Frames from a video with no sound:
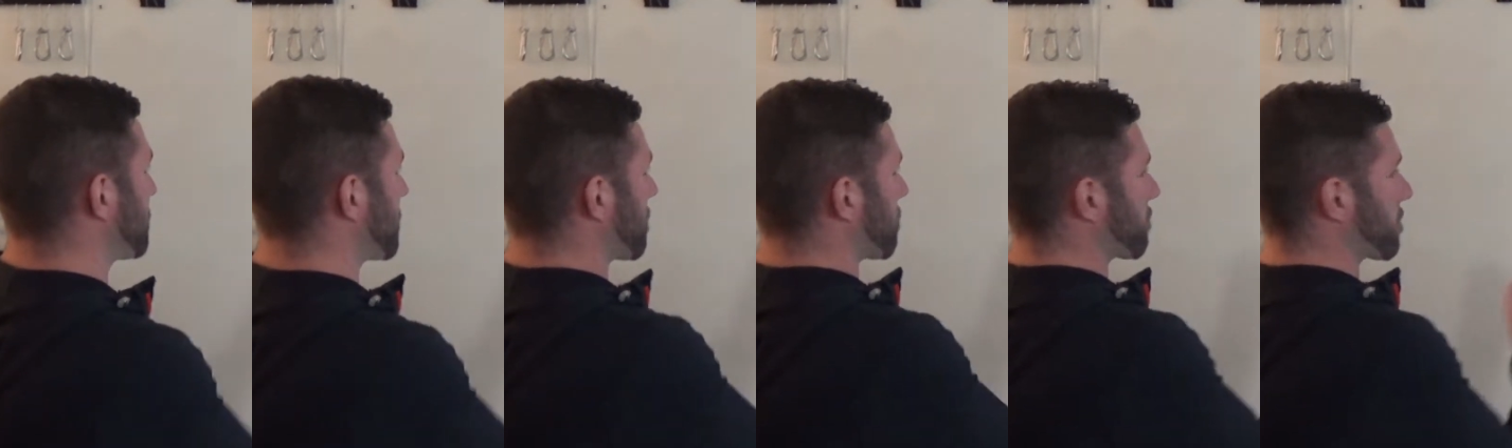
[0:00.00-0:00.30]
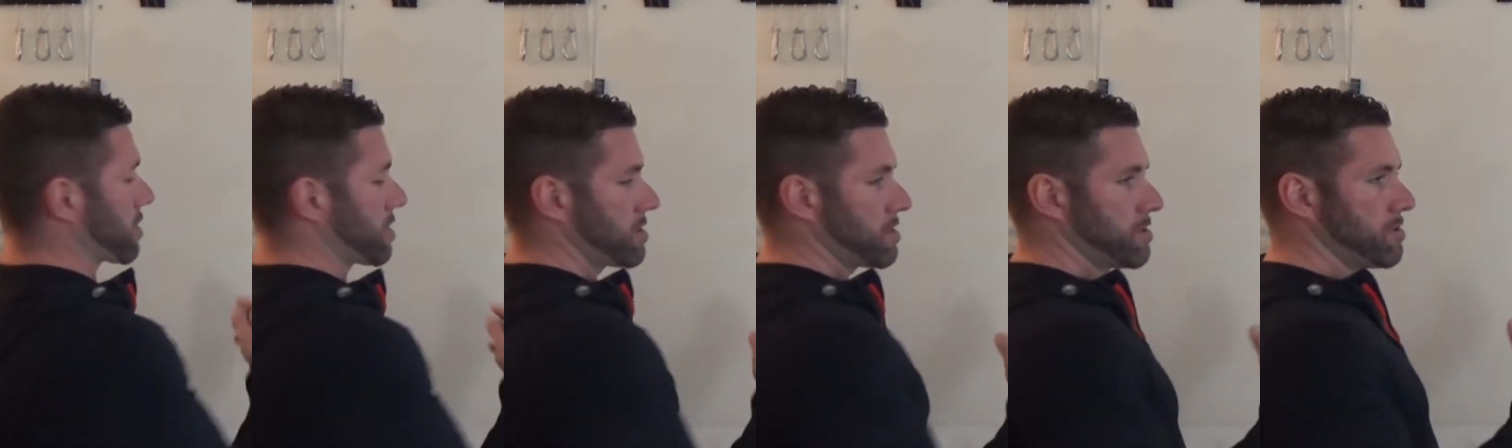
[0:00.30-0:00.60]
We're
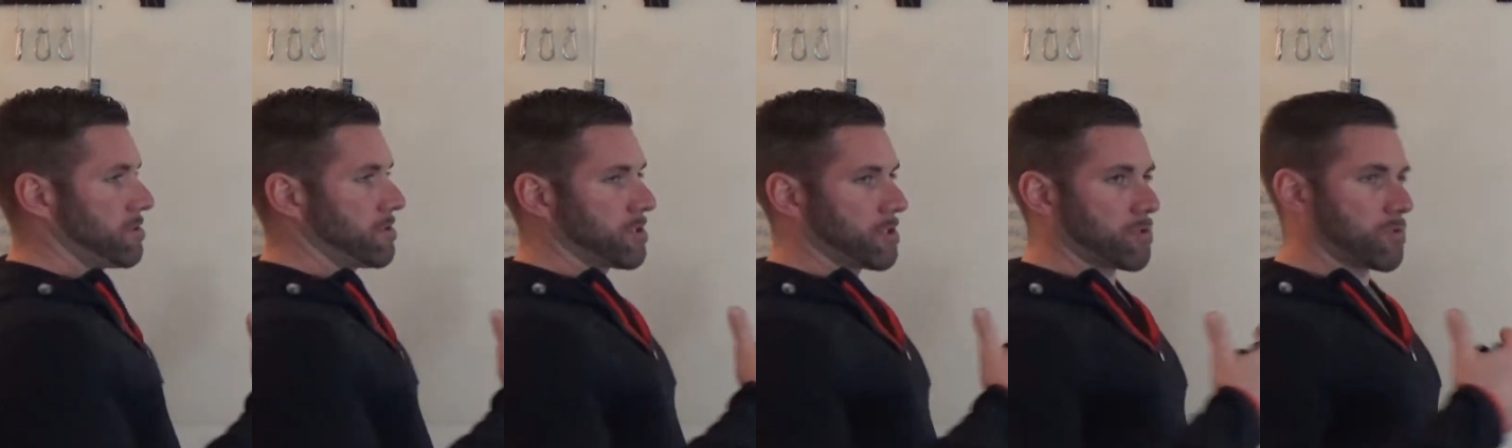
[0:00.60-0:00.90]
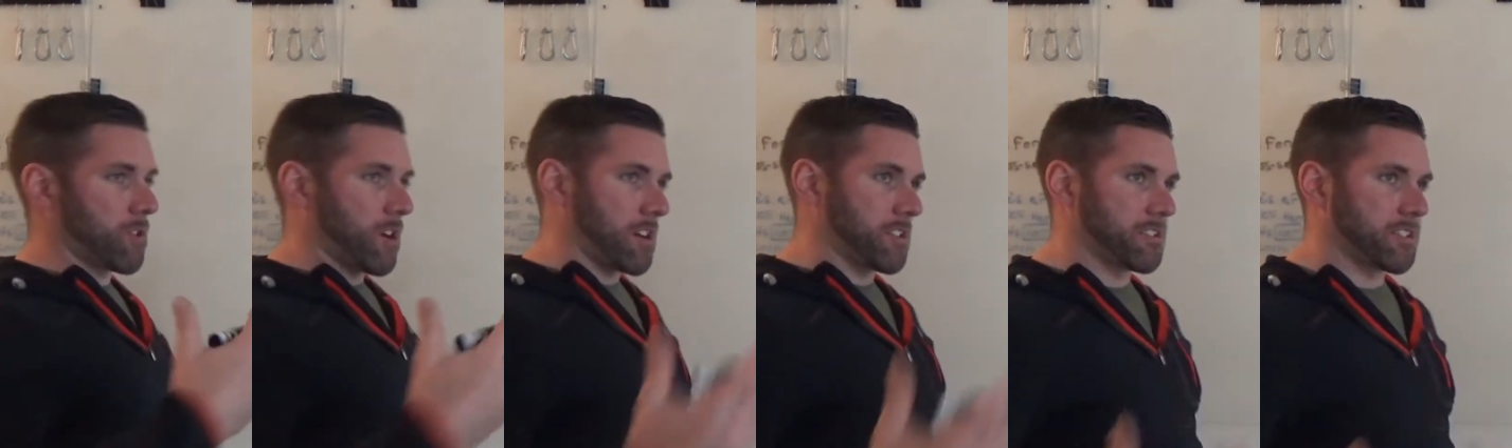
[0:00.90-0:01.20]
going to do the
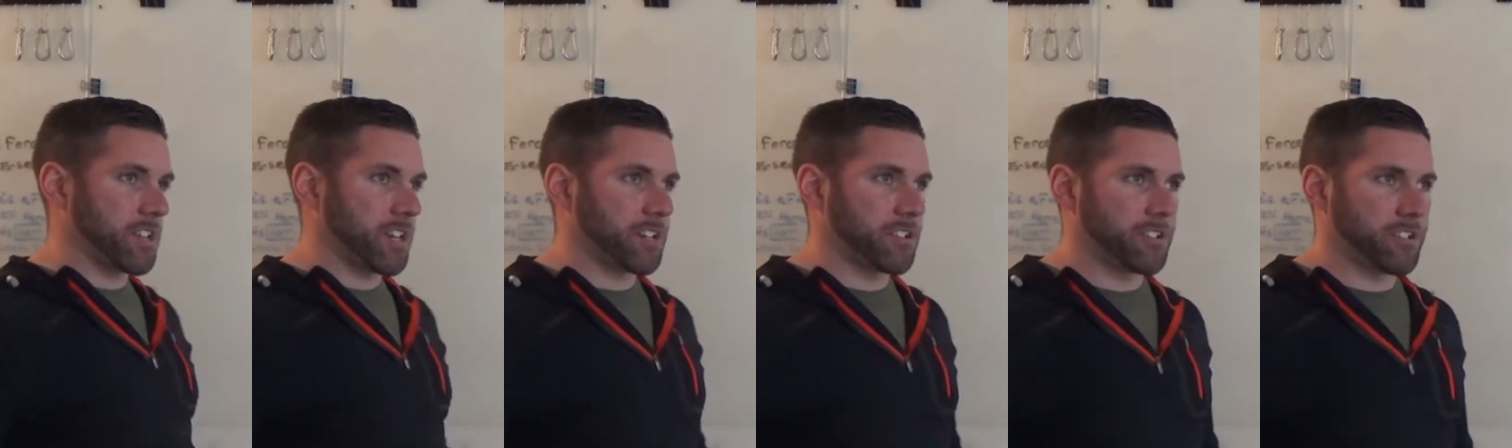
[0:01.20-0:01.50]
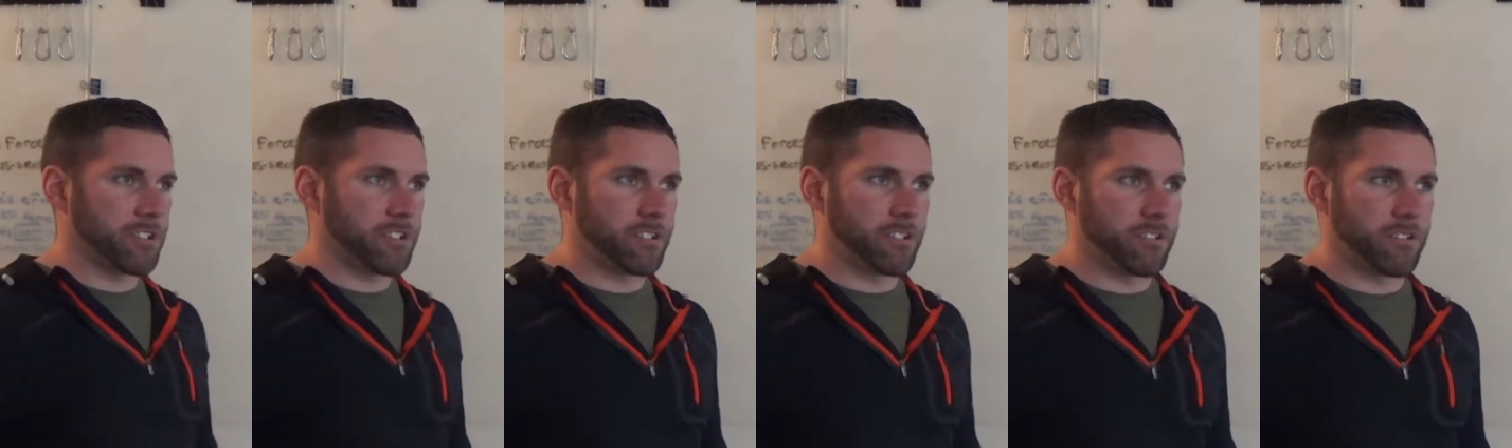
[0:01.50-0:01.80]
cross
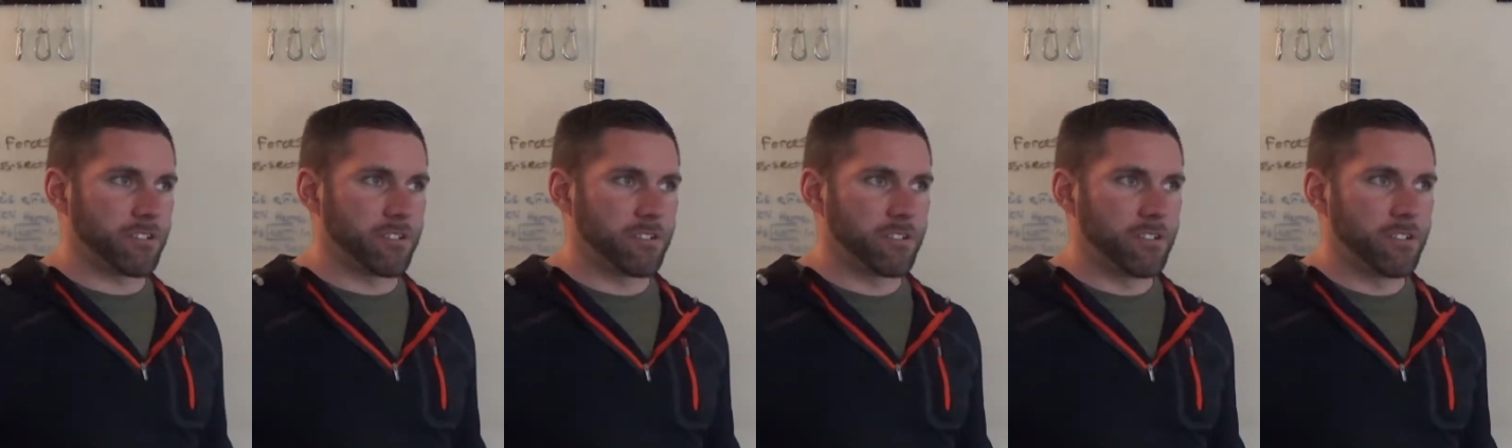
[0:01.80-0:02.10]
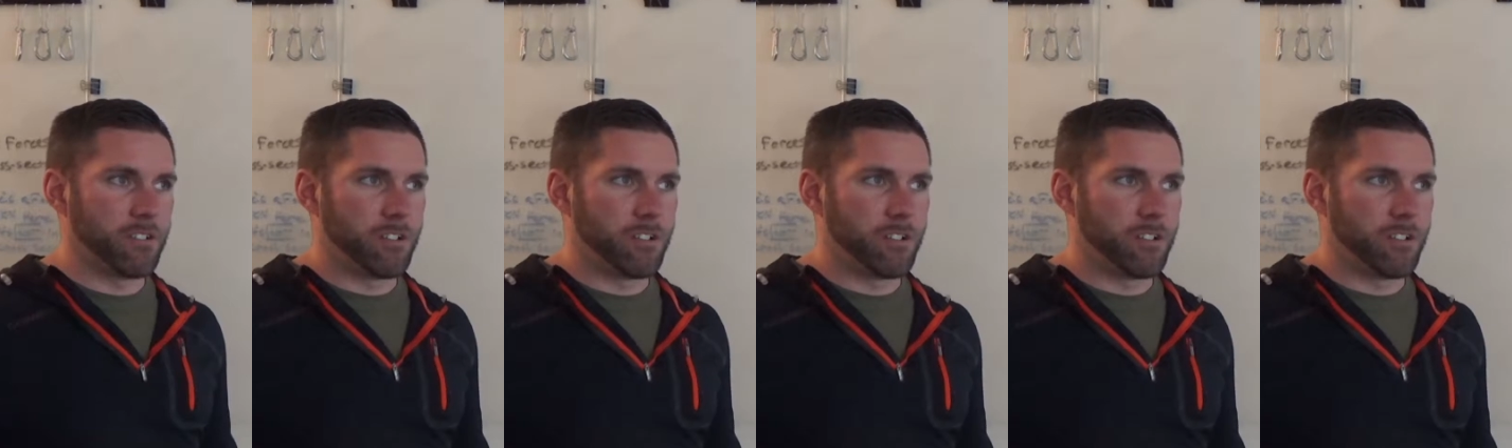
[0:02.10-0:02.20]
sections.